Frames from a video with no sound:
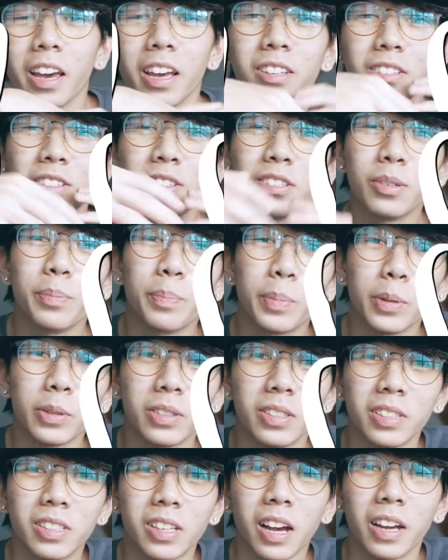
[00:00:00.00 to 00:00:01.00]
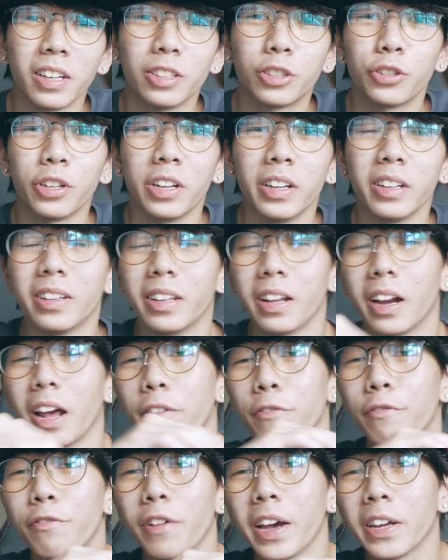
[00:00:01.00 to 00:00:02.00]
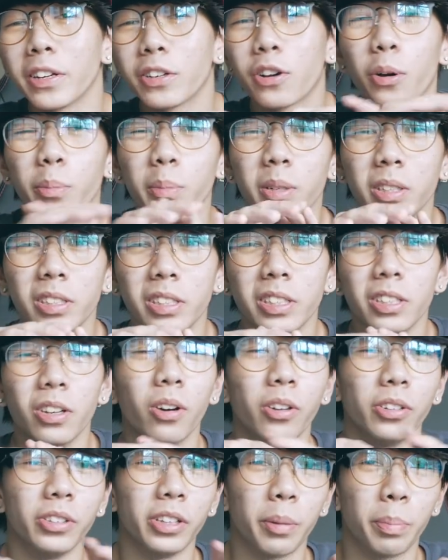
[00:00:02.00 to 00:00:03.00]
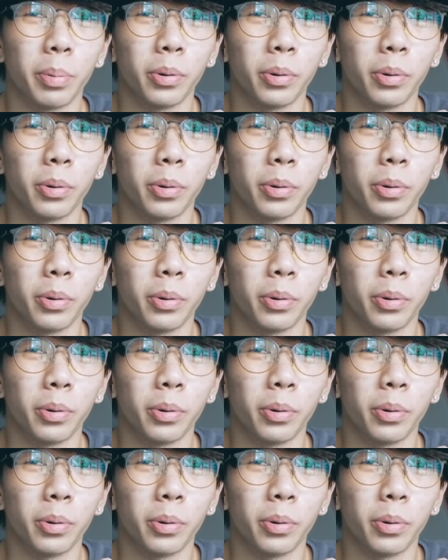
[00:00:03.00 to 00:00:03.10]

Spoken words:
and simple design trait that I find commonly on their